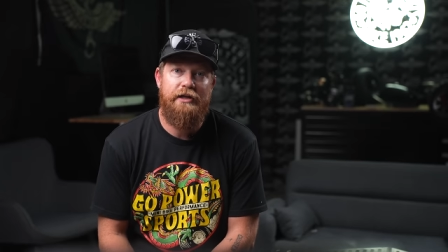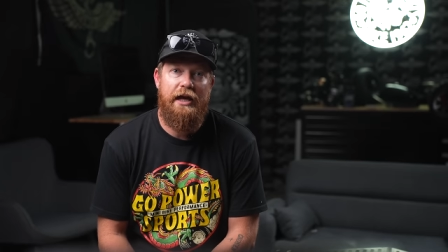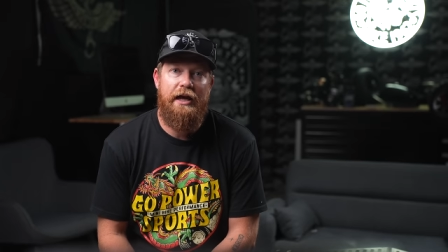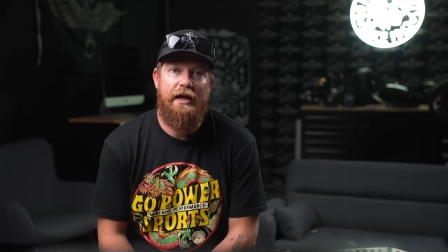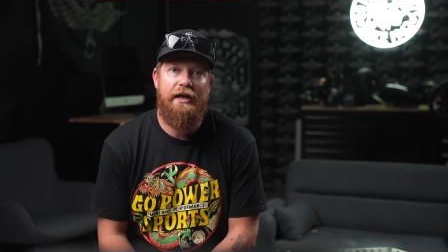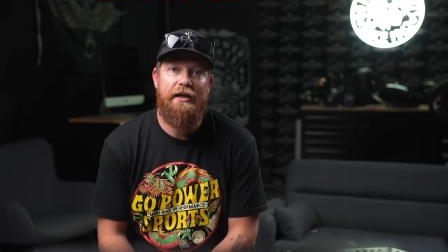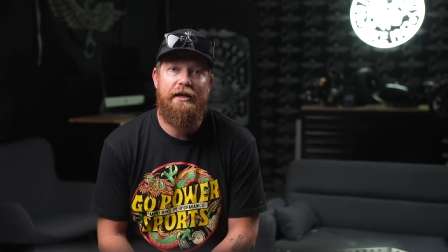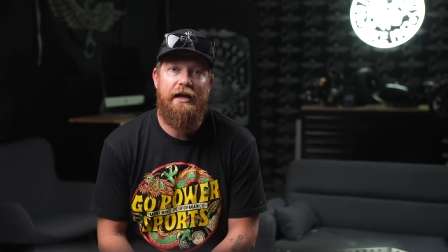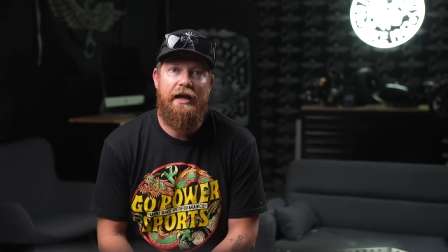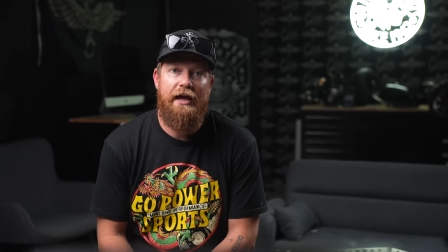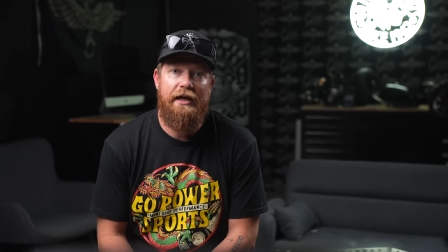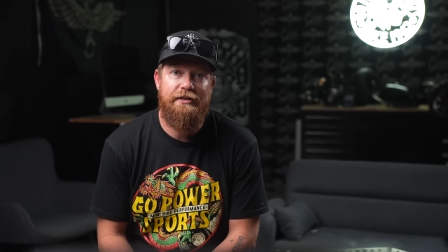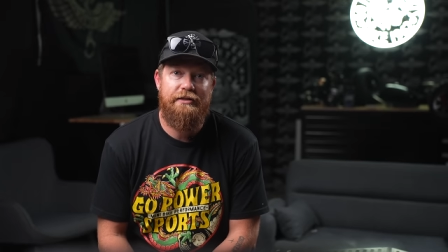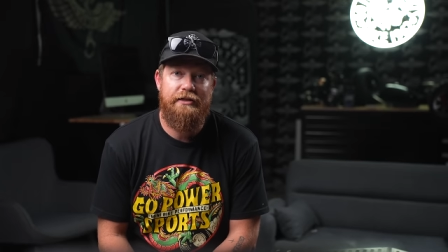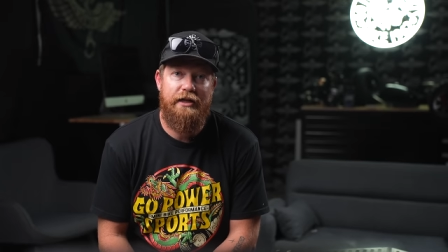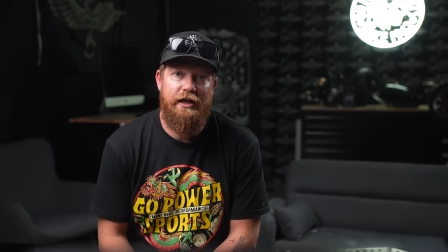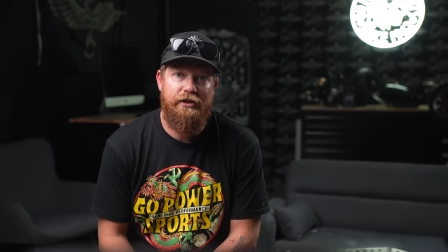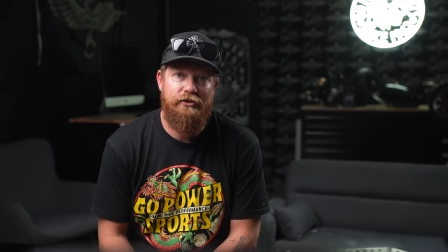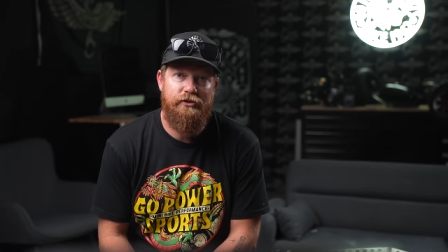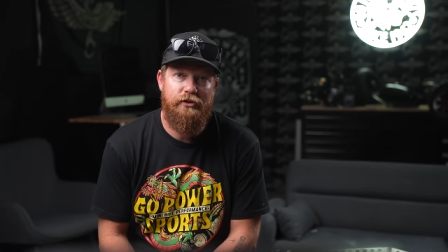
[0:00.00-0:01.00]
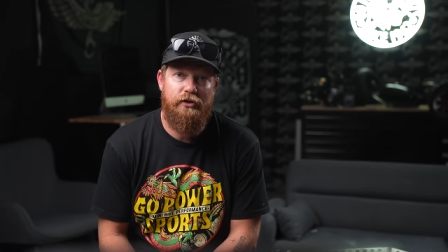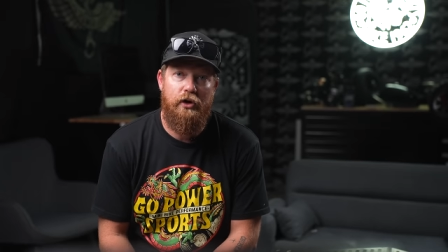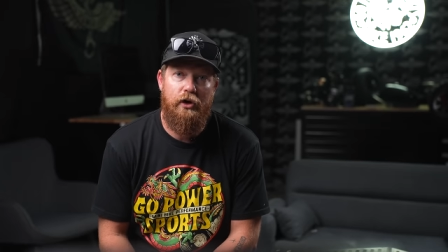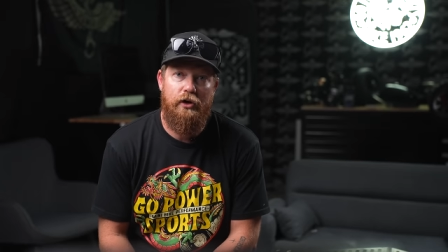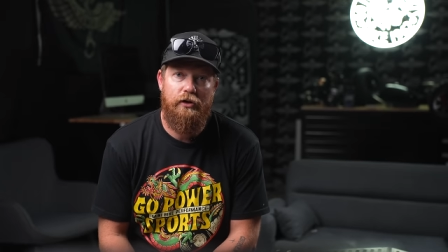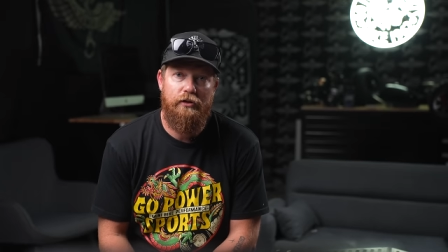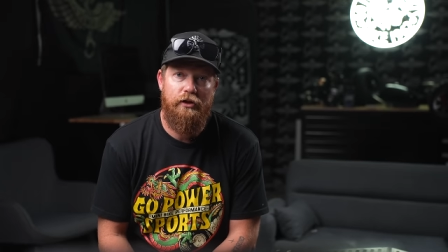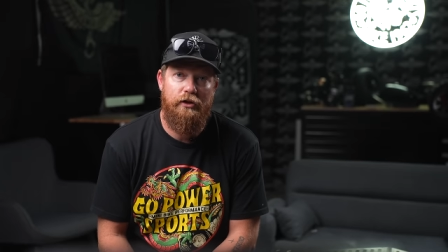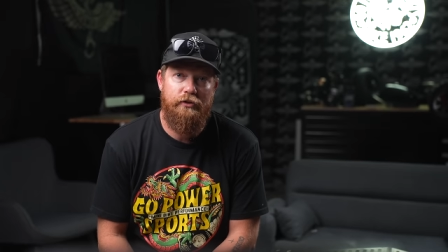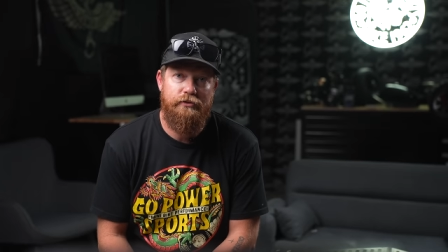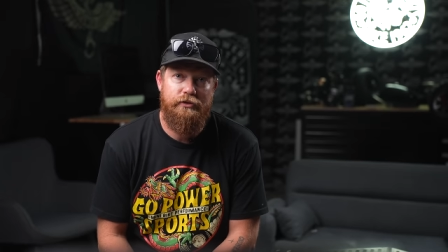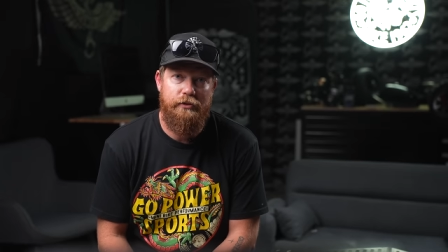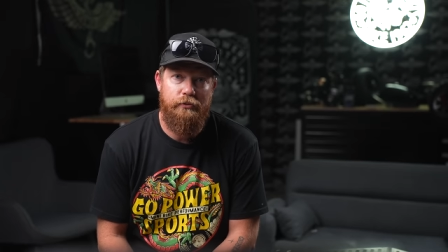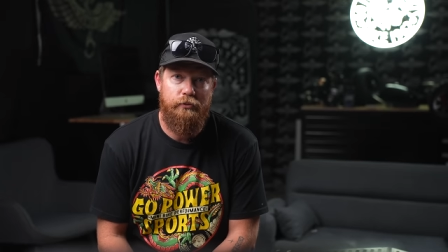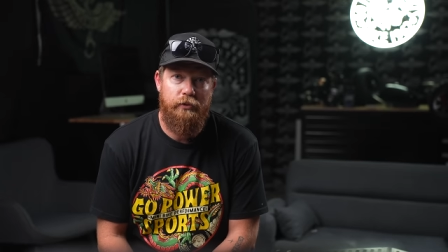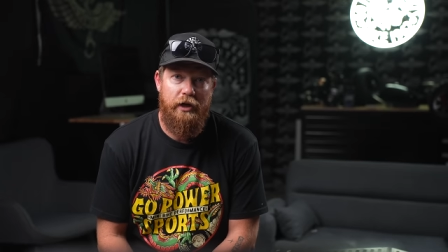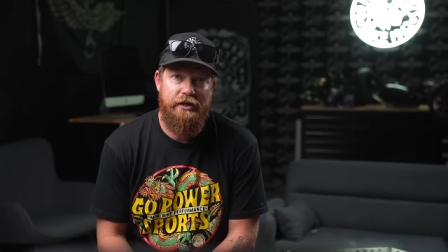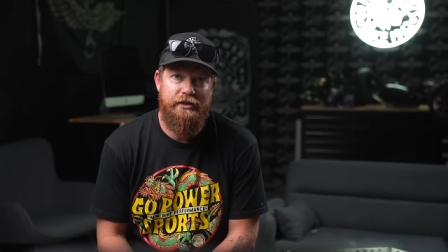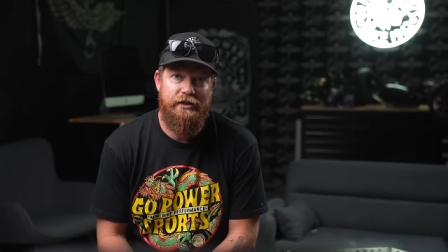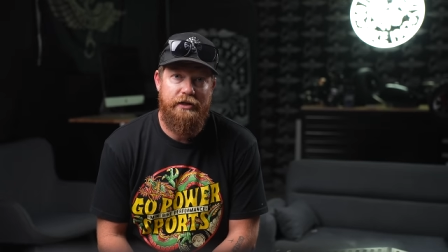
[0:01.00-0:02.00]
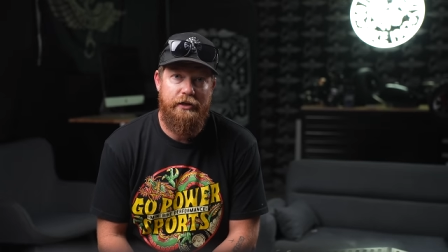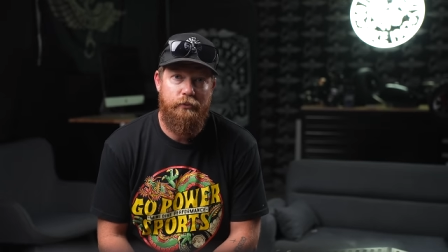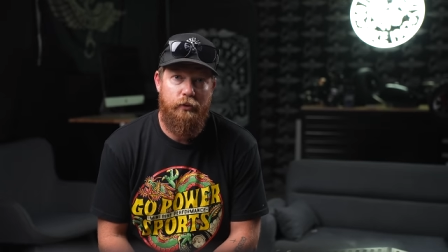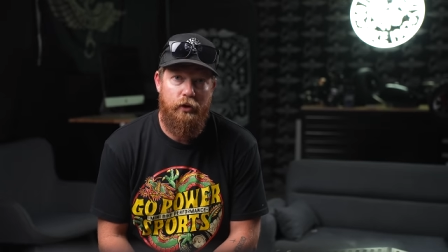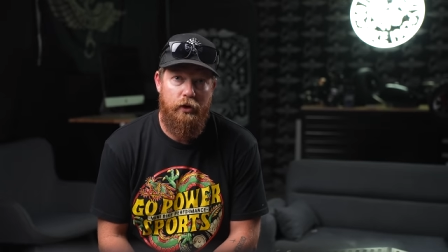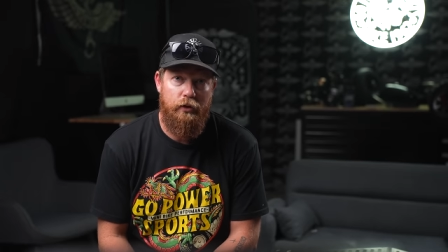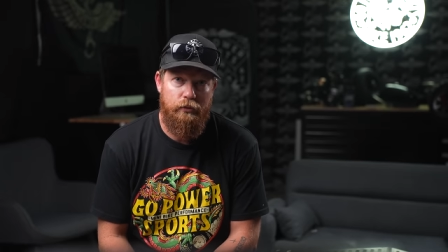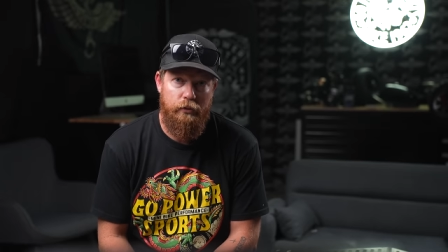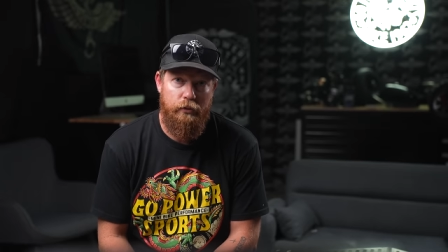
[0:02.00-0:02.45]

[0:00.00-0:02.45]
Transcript: and gas tank to Carlos at Racing Wheel